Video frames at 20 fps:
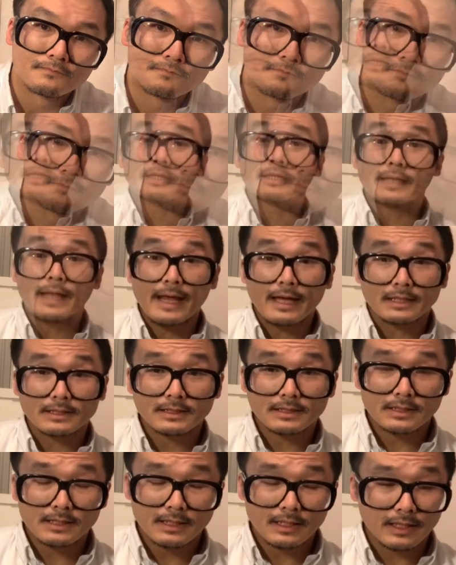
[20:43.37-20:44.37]

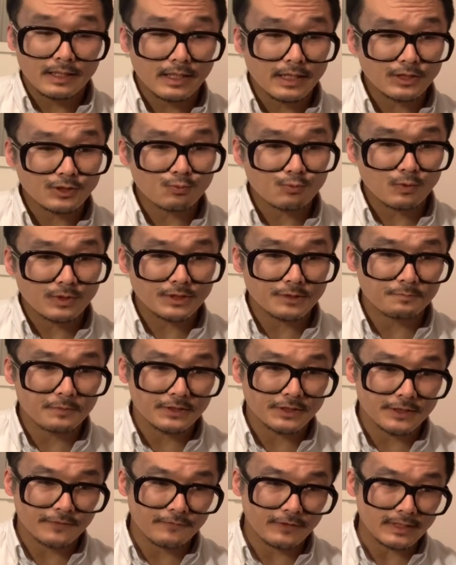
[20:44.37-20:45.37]
Next, this was
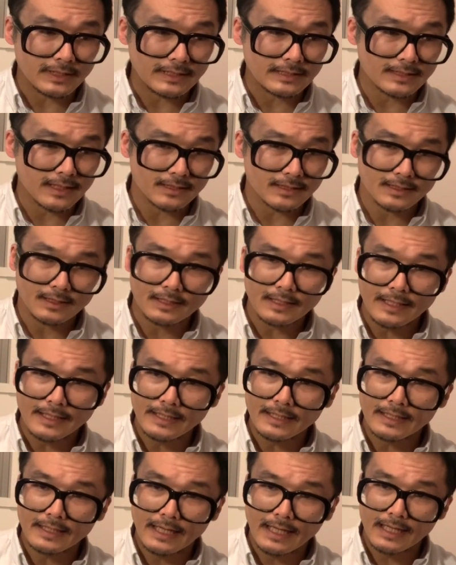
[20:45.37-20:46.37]
specifically
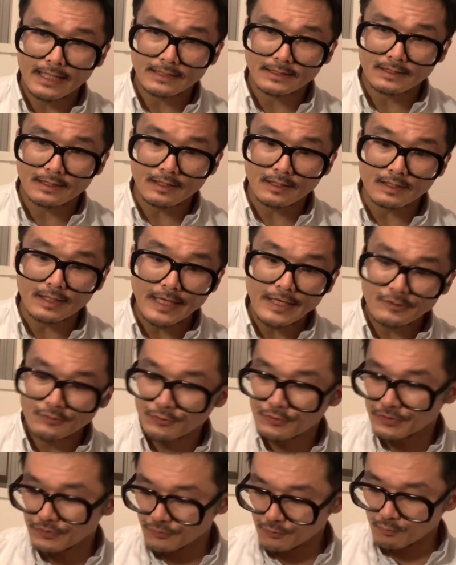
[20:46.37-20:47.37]
designated as the
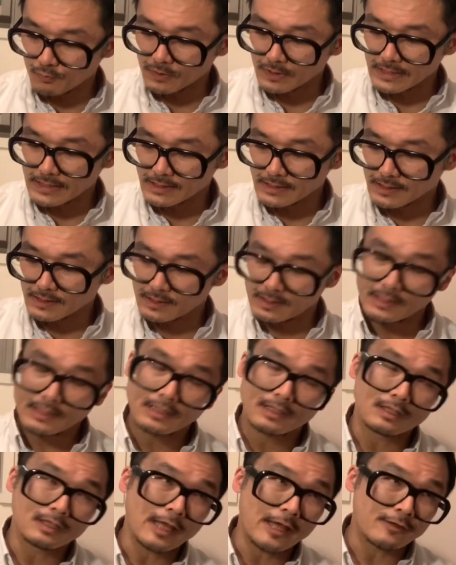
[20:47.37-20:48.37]
Laserdisc release,
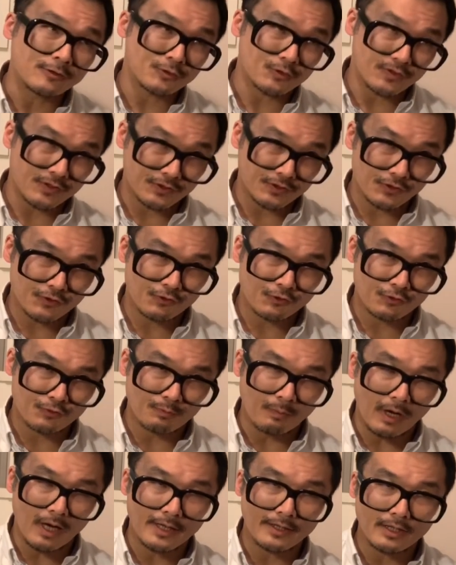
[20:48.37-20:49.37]
Laserdisc
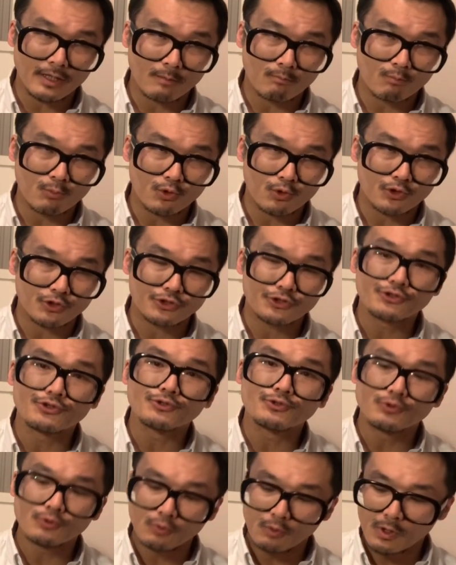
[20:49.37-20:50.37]
spy number
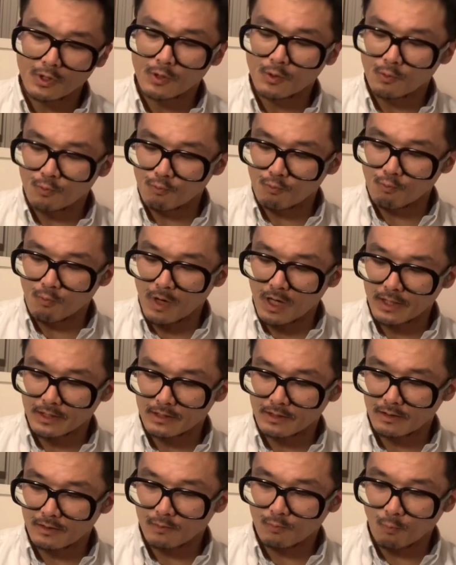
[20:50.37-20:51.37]

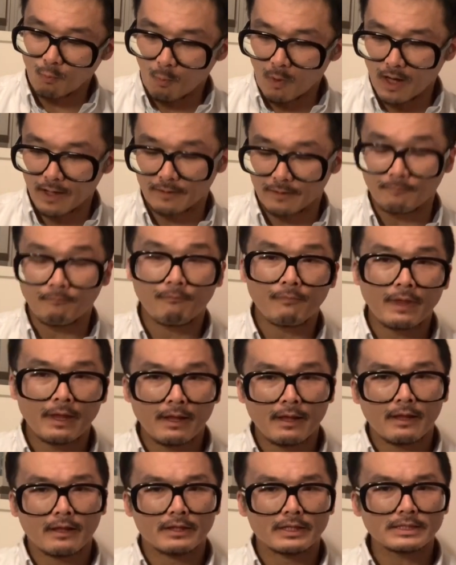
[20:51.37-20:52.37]
211.
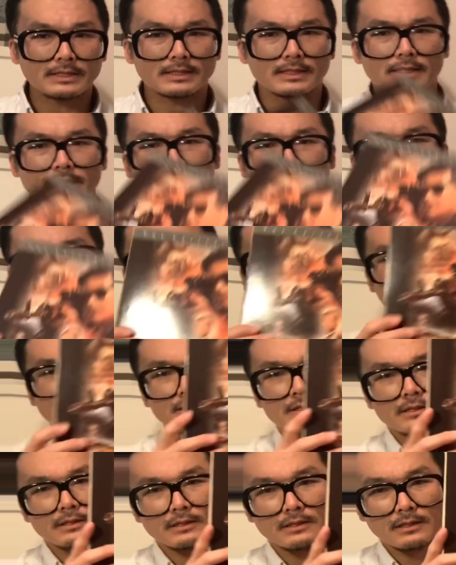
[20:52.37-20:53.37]
This is
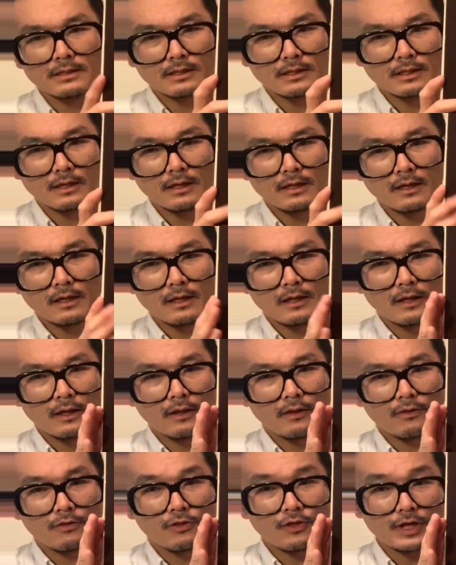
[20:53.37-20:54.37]

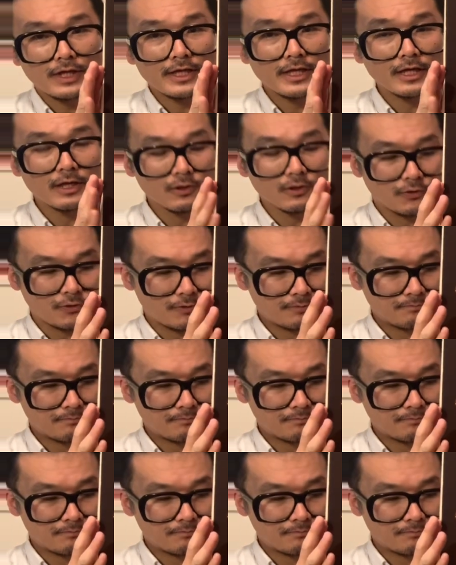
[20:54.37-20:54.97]
The Killer.